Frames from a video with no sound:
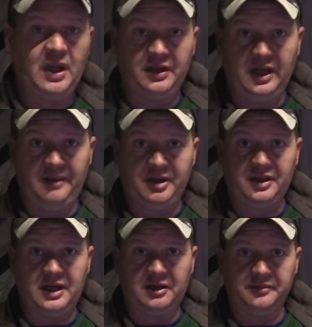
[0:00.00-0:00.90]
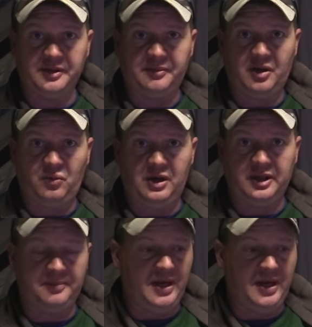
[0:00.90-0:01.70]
today I'm going to talk a little bit about walleye